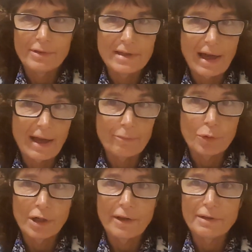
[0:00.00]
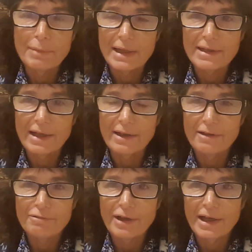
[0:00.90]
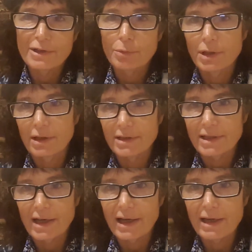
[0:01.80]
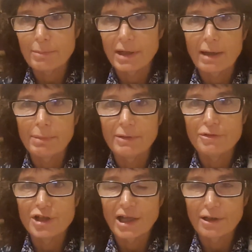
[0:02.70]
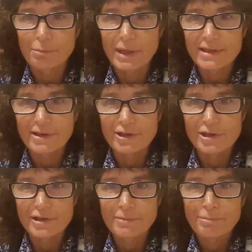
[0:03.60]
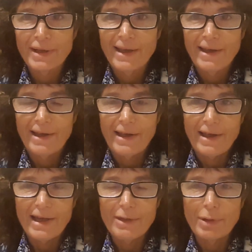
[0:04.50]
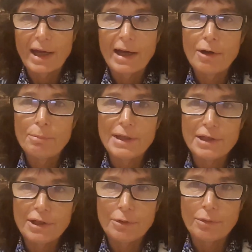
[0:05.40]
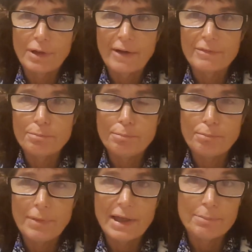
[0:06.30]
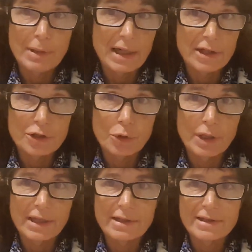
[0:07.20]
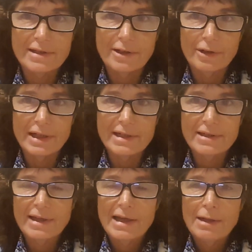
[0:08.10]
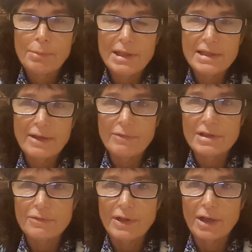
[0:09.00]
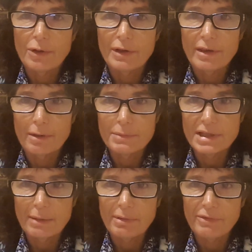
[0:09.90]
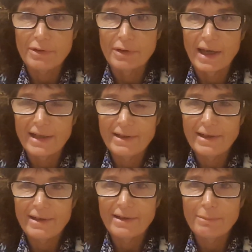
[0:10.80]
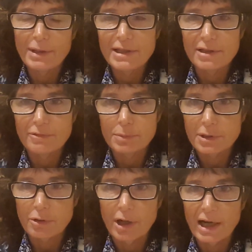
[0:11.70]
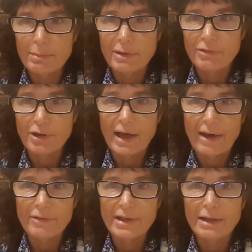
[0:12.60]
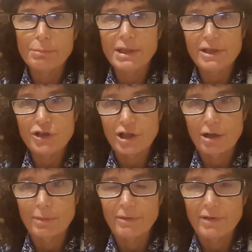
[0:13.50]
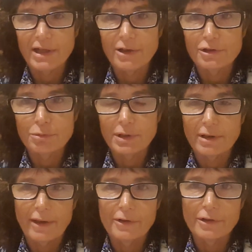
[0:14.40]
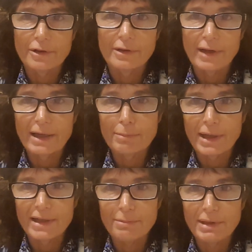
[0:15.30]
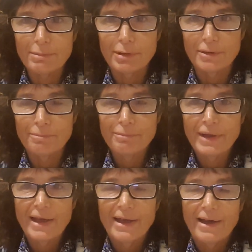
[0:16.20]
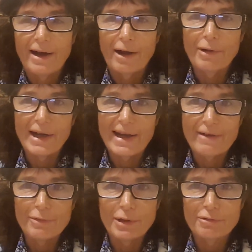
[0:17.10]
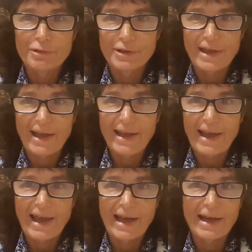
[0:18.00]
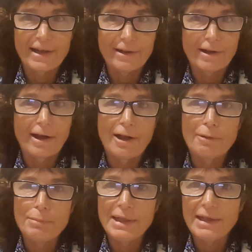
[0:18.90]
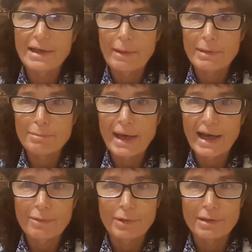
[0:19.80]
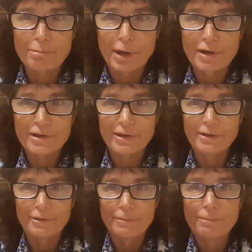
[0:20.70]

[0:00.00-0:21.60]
So I have one on the Mandela effect, one on time, a couple of channeled messages. Anyway, I hope that you have been enjoying this series. Please give this video a thumbs up if you liked it. Please subscribe if you haven't, and please share my videos with other like-minded people. All right, have a wonderful day, and I'll be coming back with part 2.